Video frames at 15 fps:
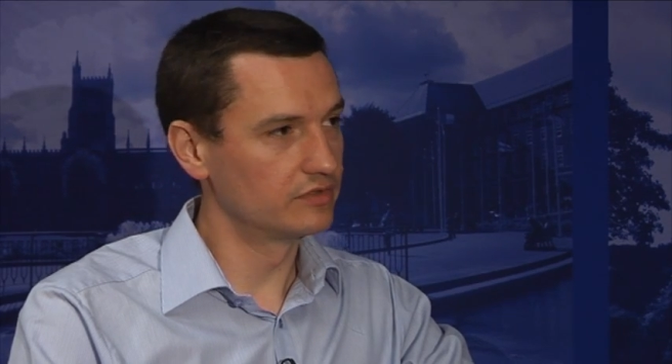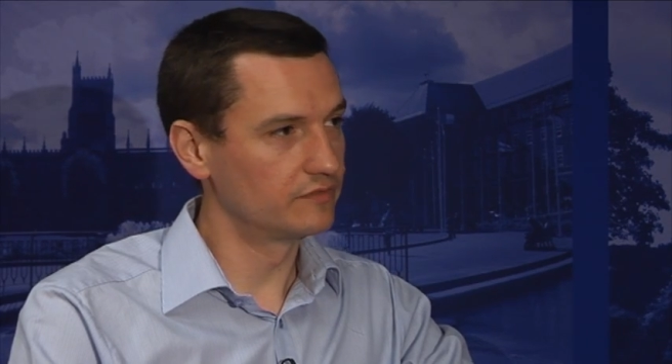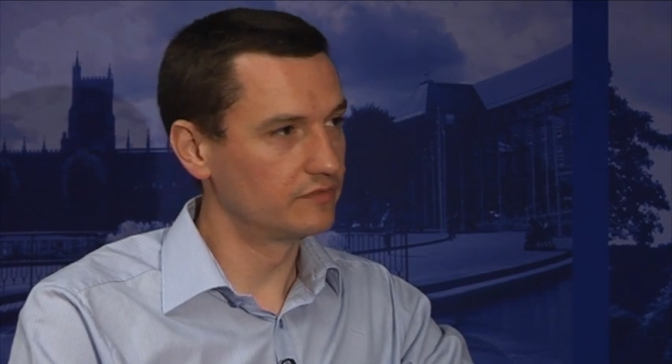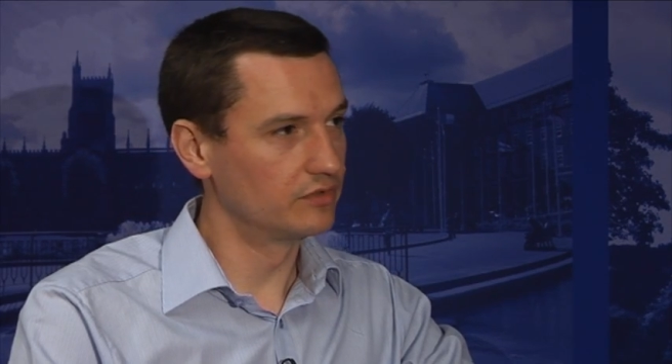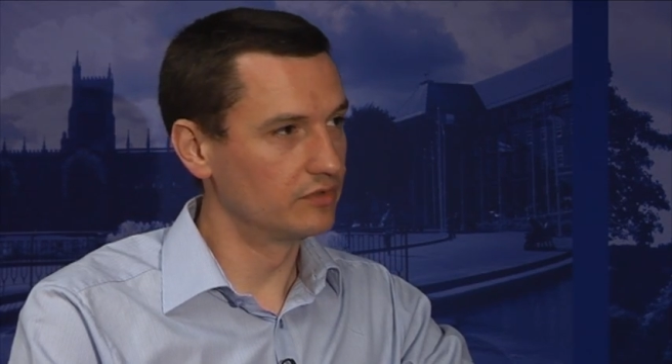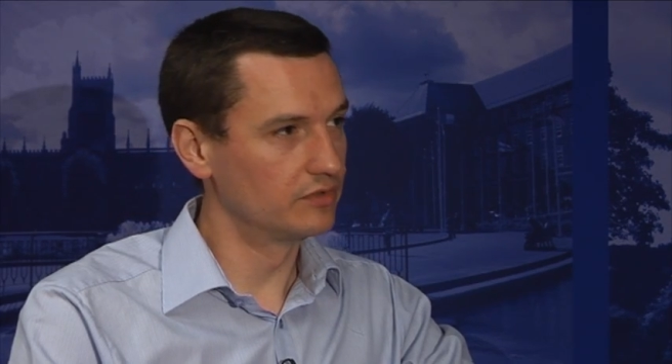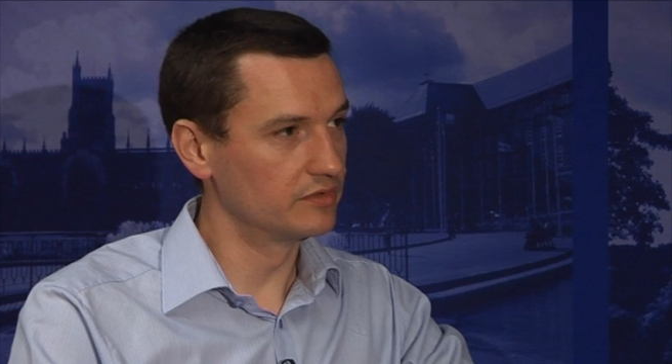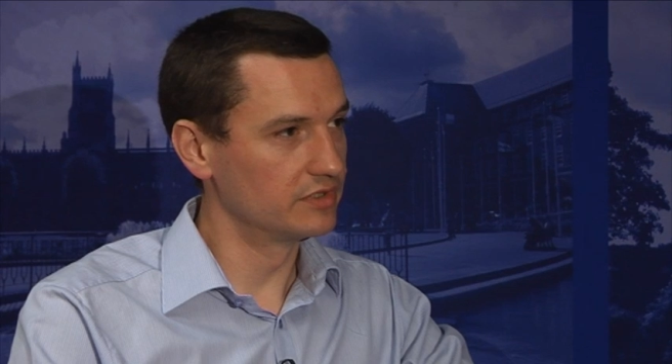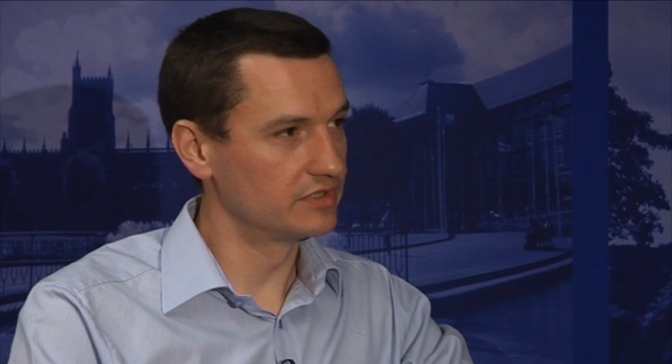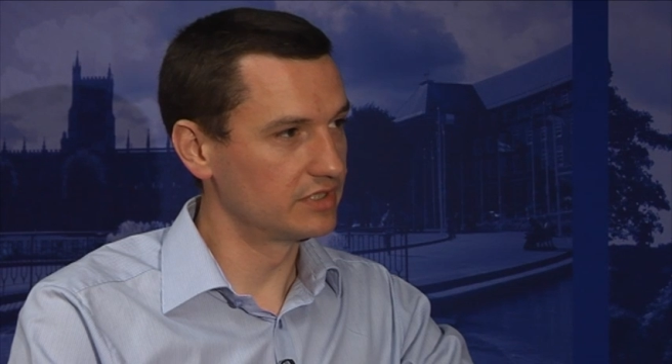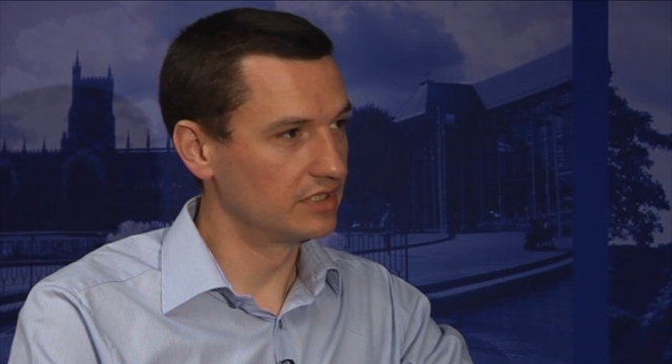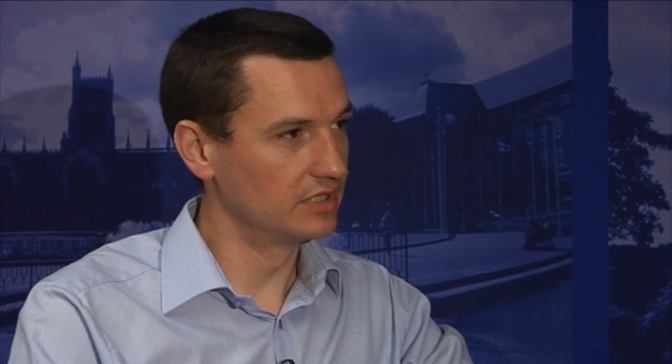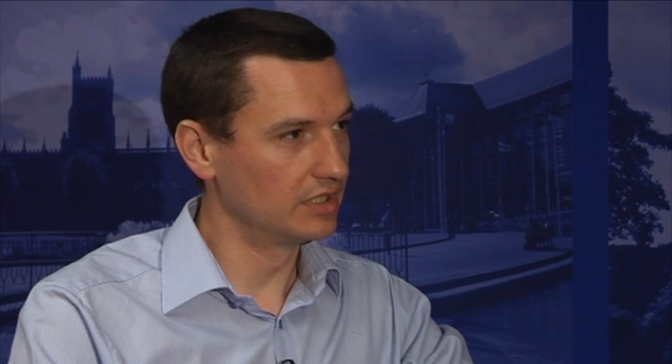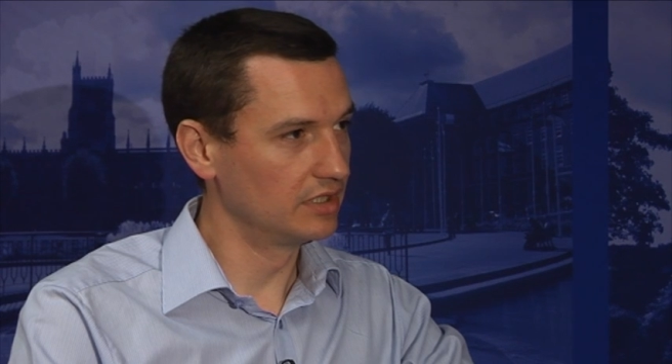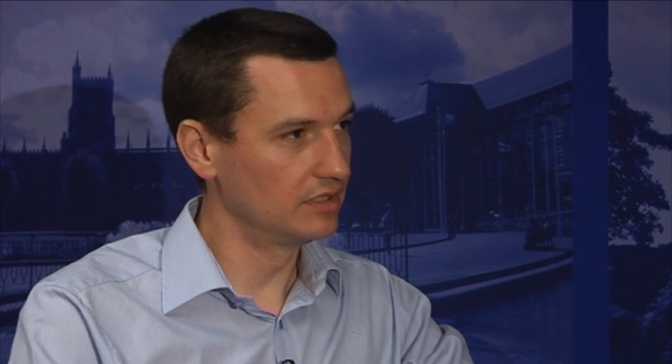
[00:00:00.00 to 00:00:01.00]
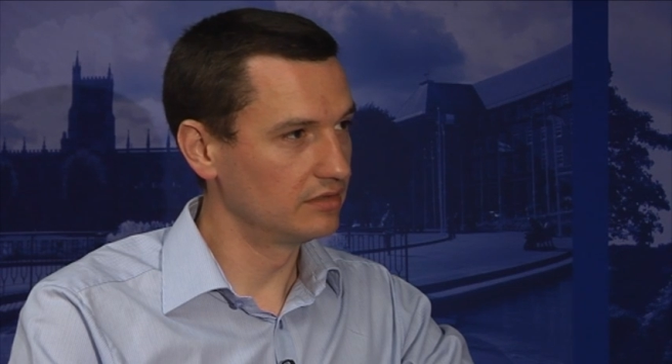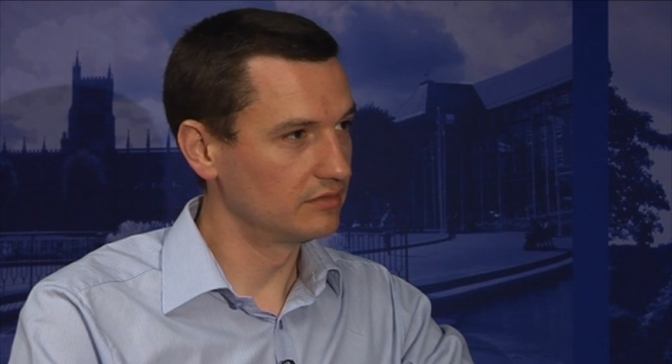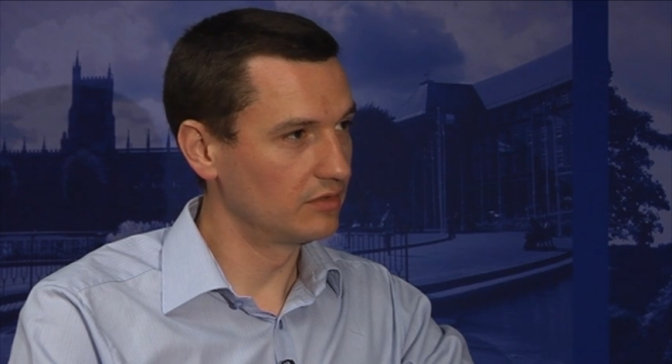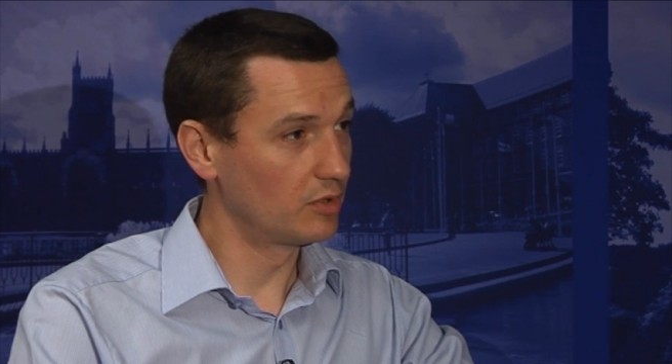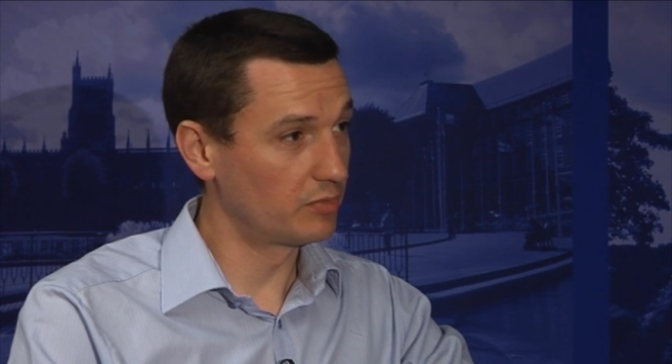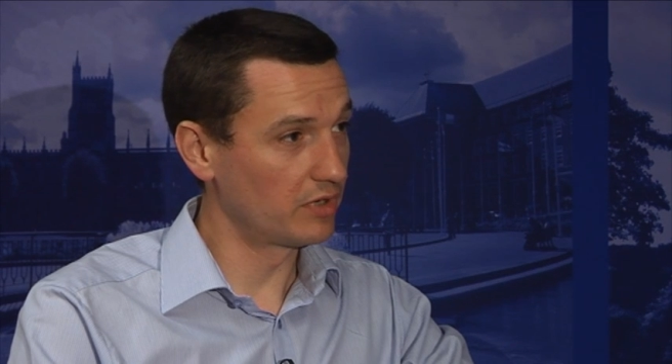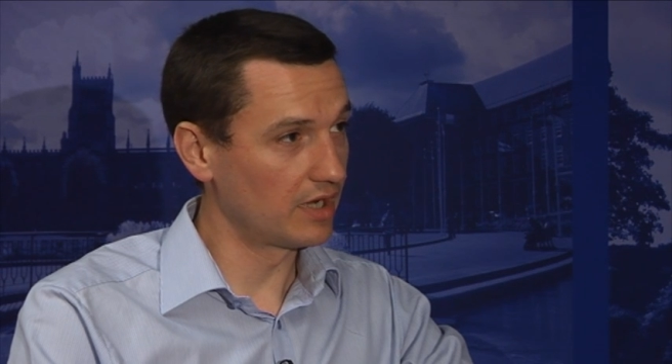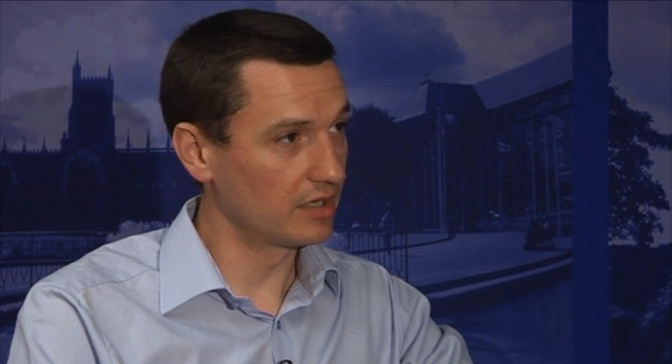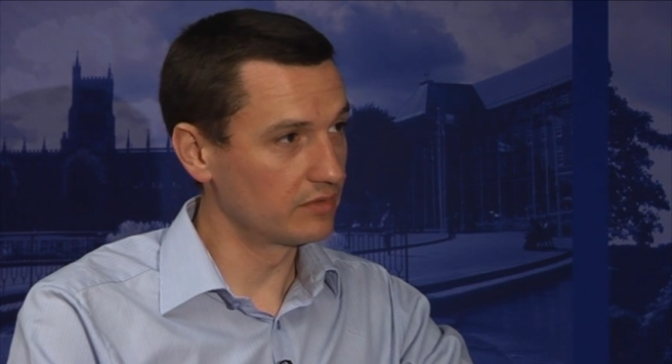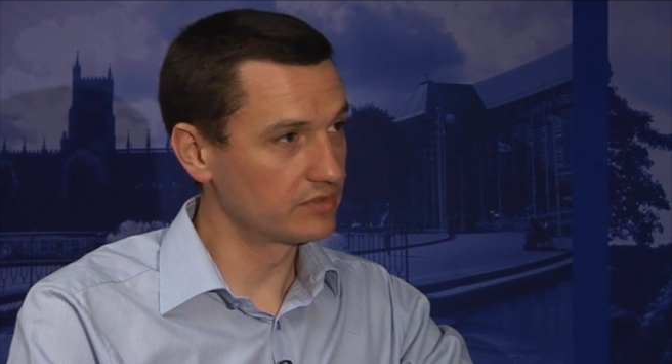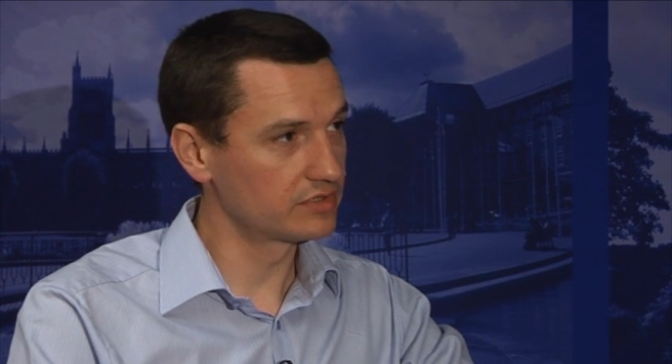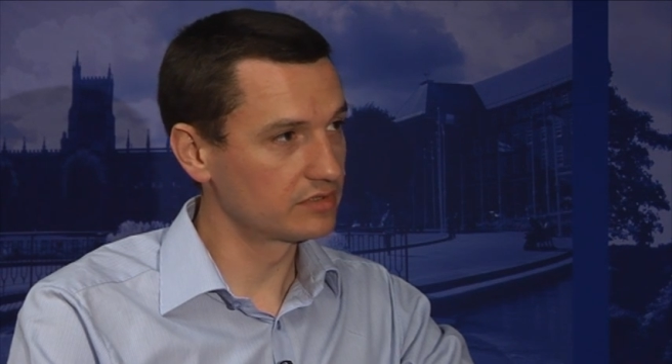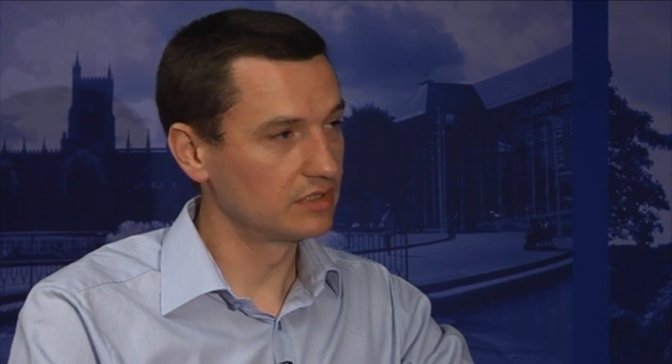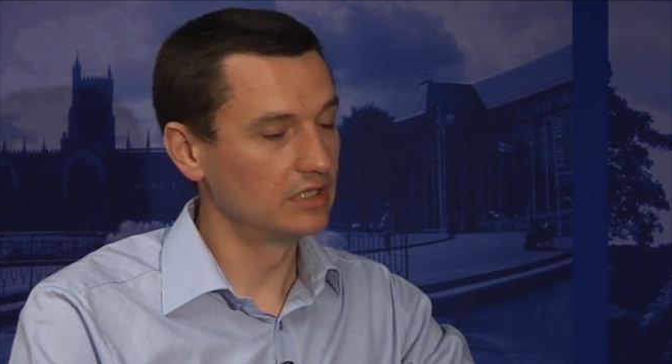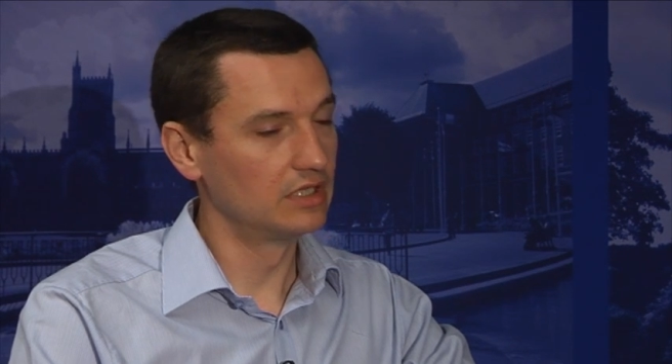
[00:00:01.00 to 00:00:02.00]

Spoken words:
for the Sydney Opera House.